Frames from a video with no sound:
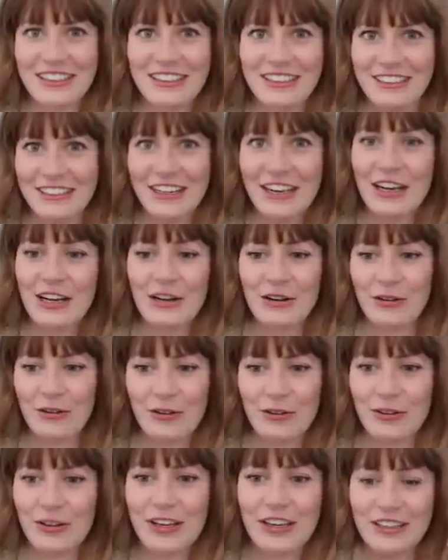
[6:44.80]
and
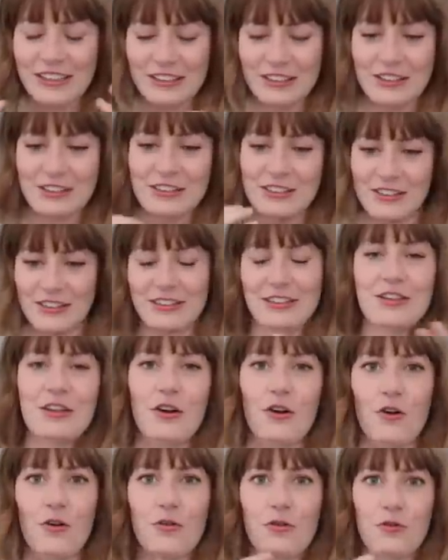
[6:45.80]
or like just
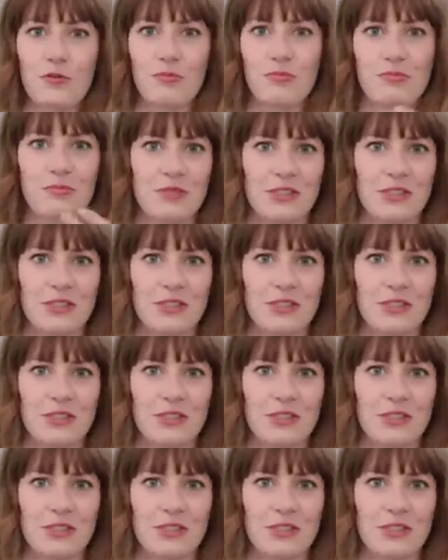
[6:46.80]
no